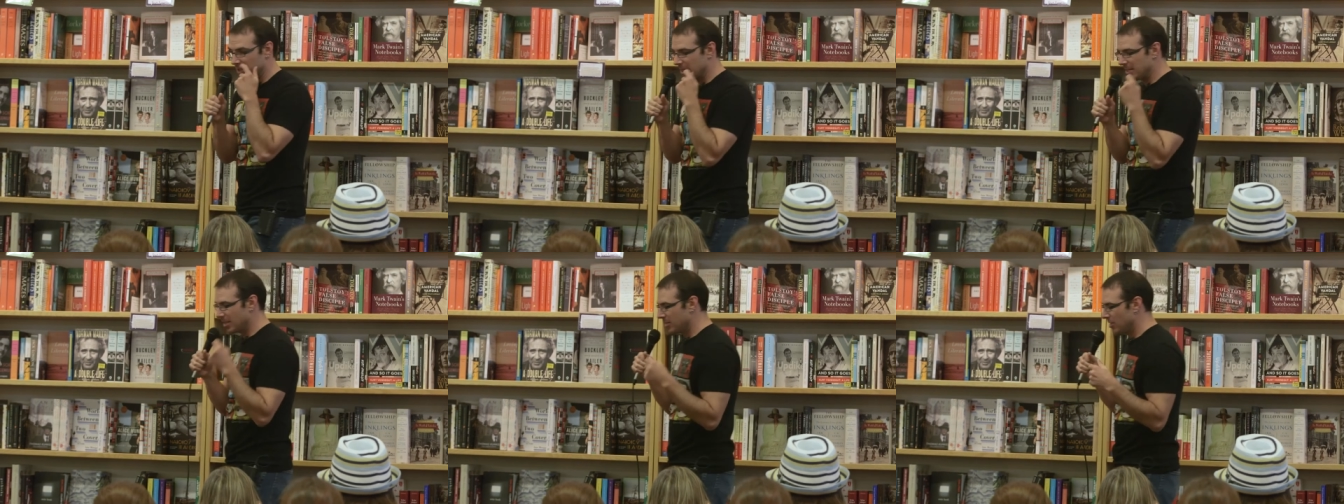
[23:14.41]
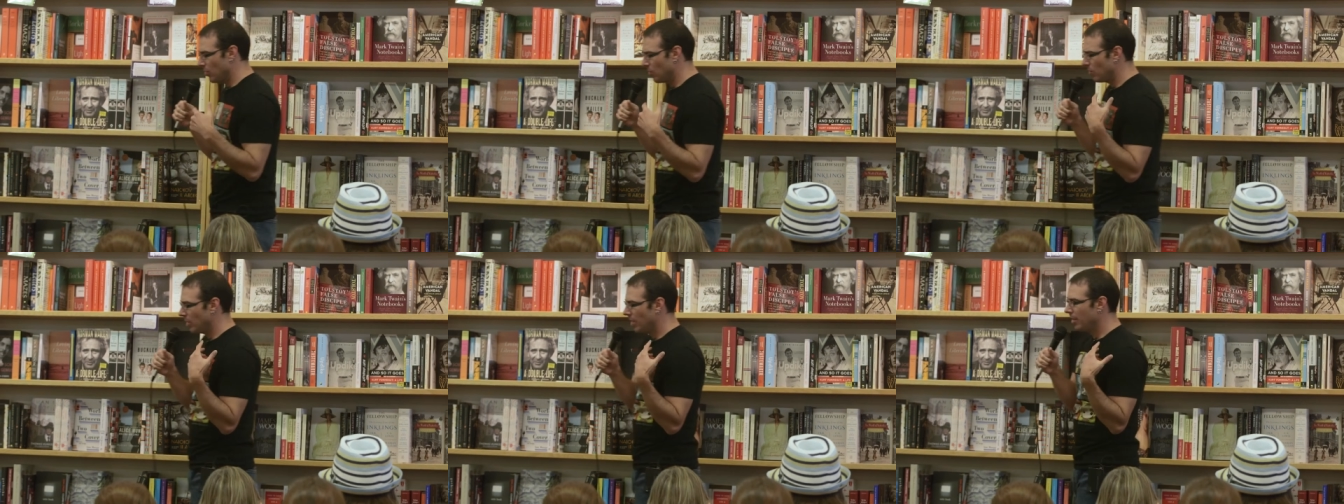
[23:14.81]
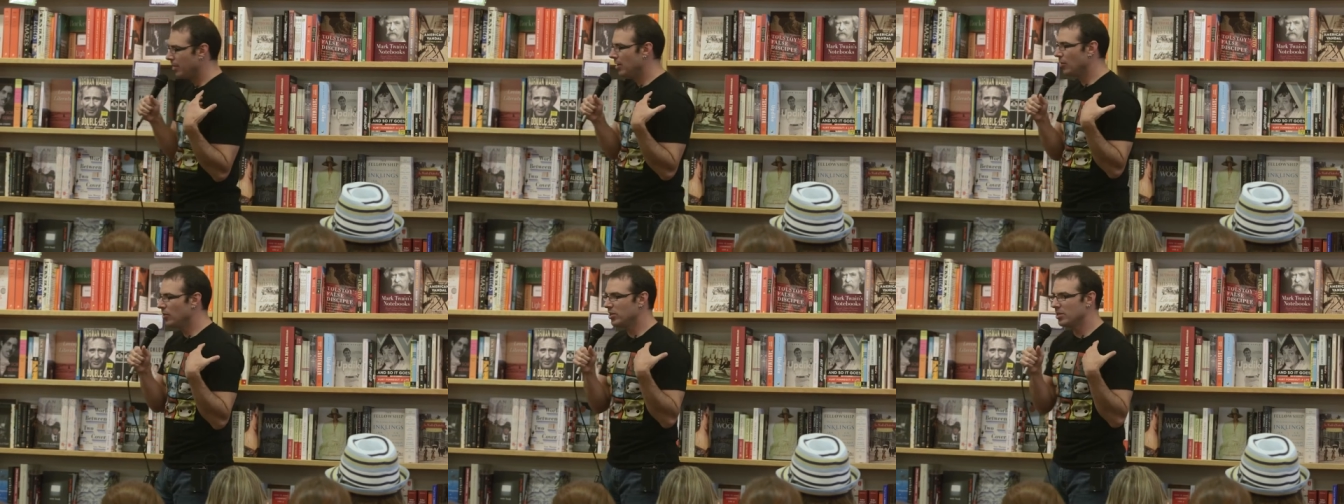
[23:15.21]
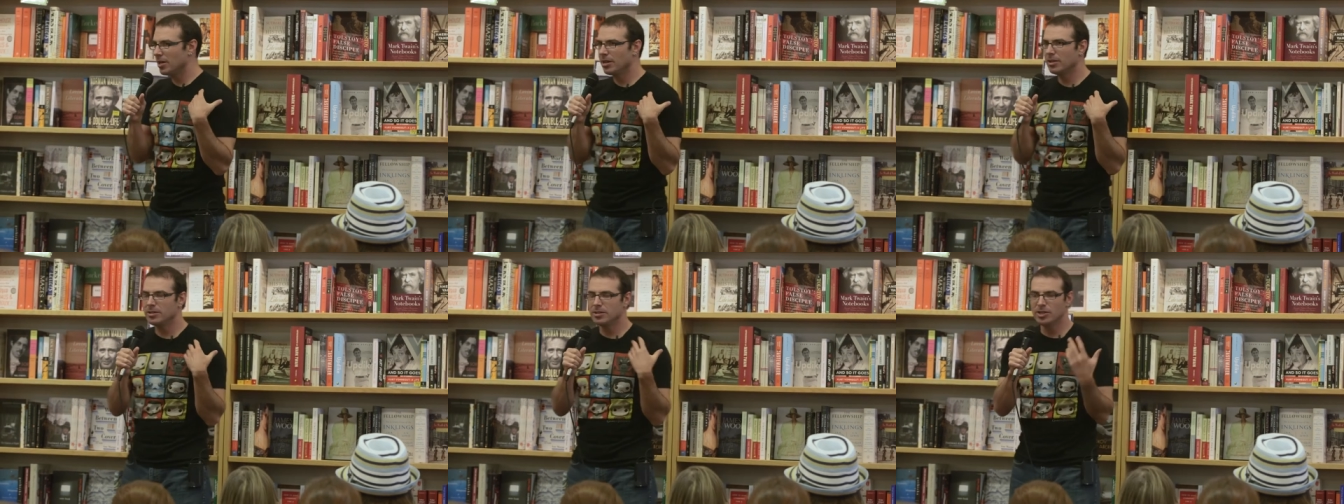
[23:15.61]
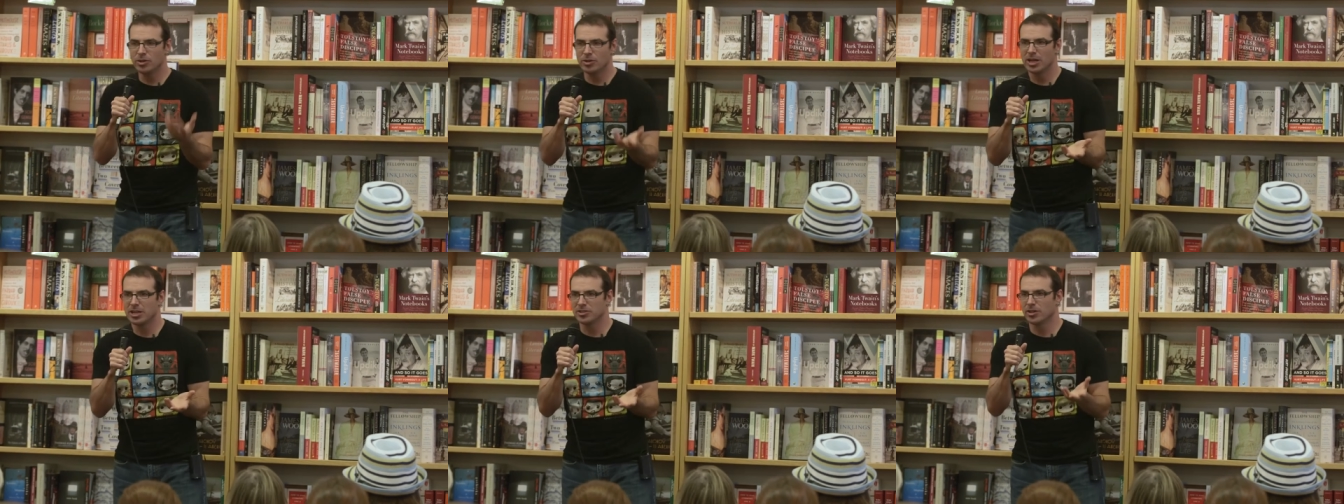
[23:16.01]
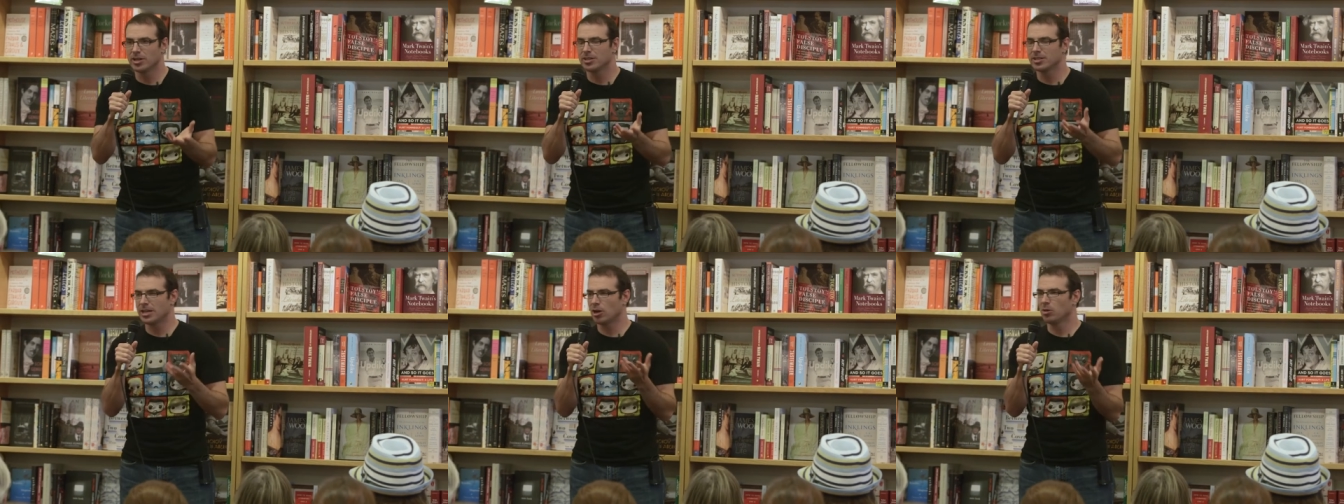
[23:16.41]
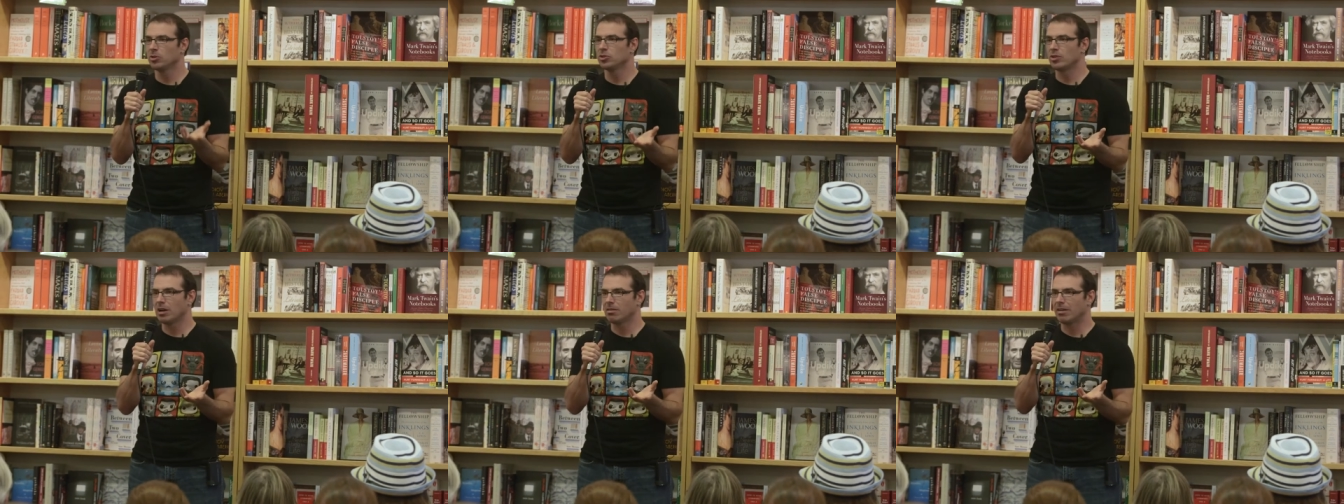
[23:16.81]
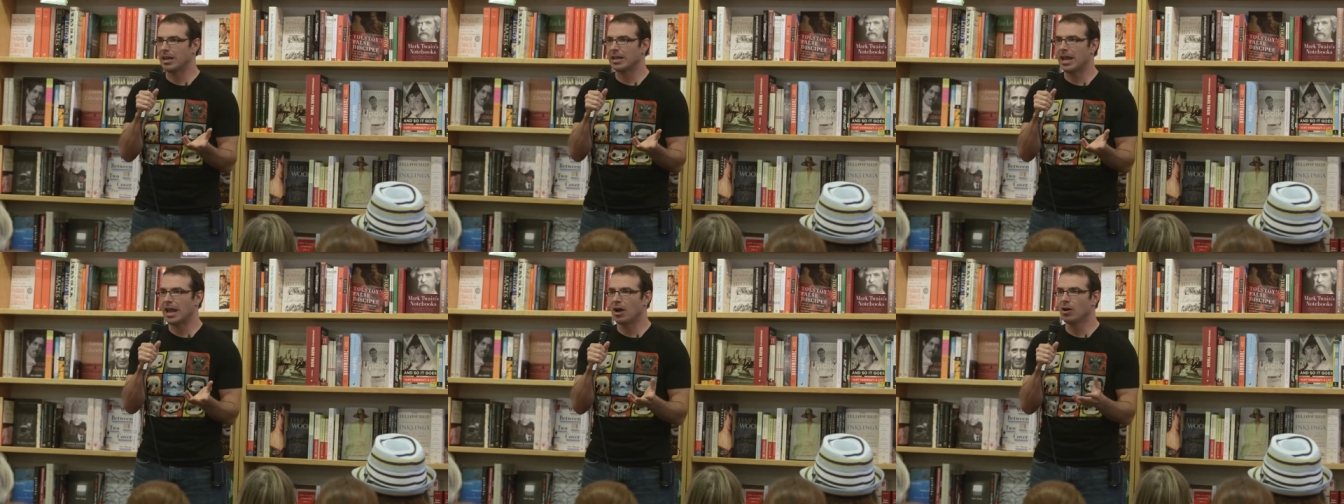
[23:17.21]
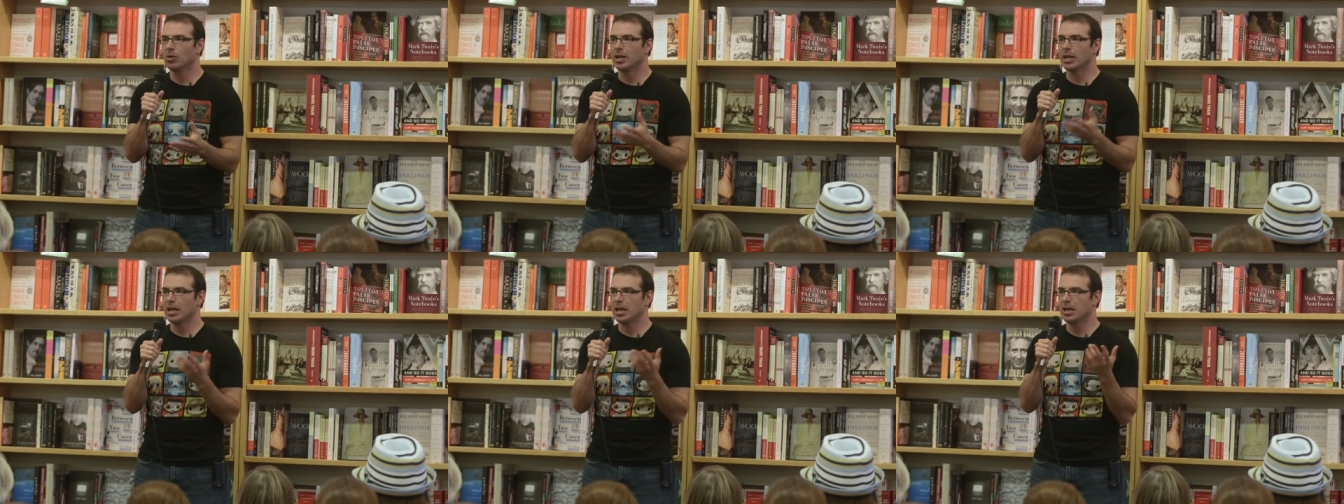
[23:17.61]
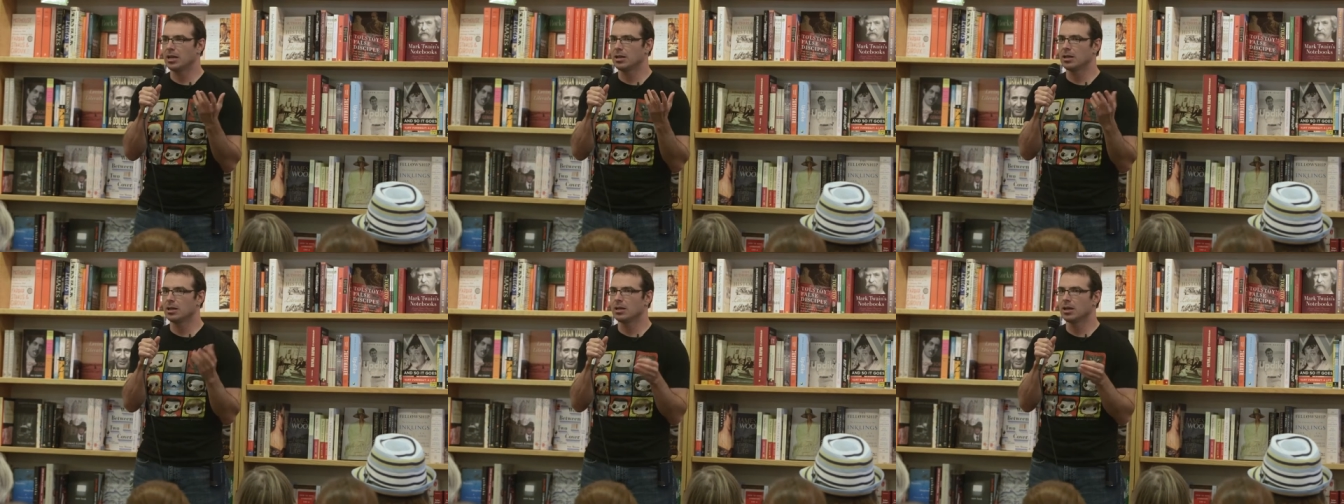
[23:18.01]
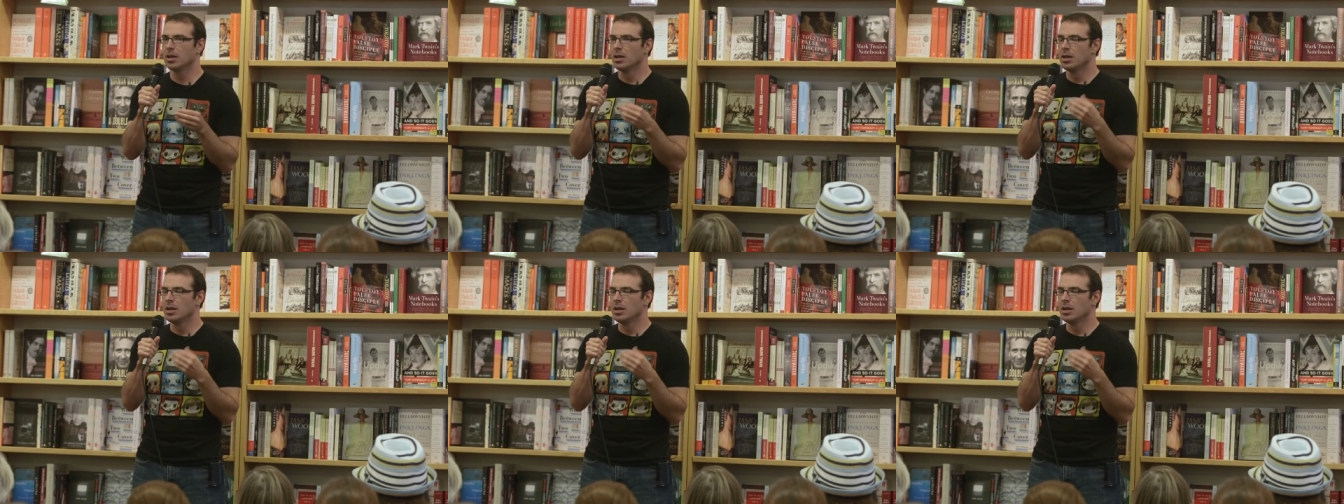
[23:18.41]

I said, "So you know, this you guys are in a terrible drought right now, and